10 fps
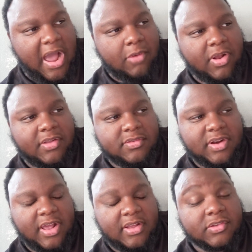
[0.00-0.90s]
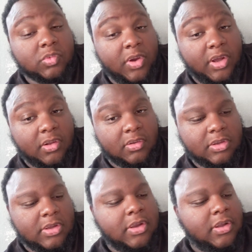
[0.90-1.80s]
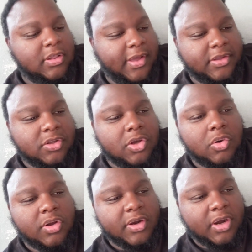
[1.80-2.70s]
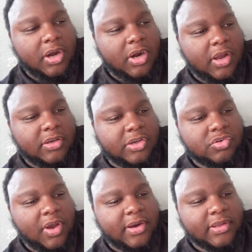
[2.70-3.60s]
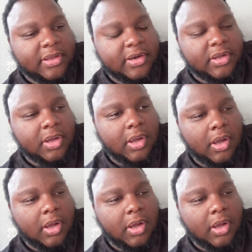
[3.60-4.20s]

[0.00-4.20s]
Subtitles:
I ran into that as well. Like, you go in there and you try to get